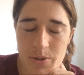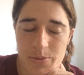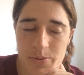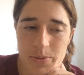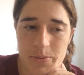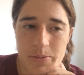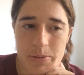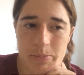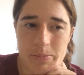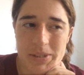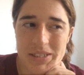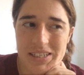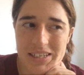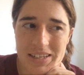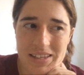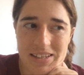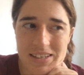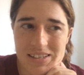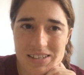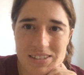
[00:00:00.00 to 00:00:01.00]
woman, but I
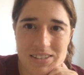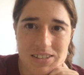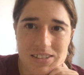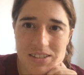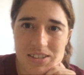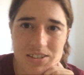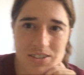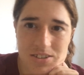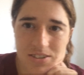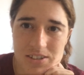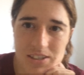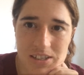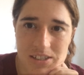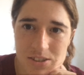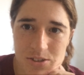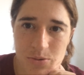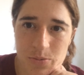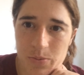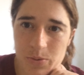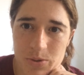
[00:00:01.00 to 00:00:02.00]
think it's intentionally
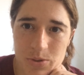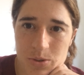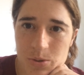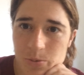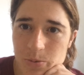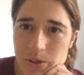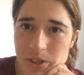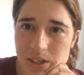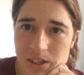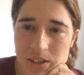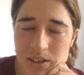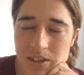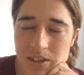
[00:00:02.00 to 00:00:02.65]
supposed to be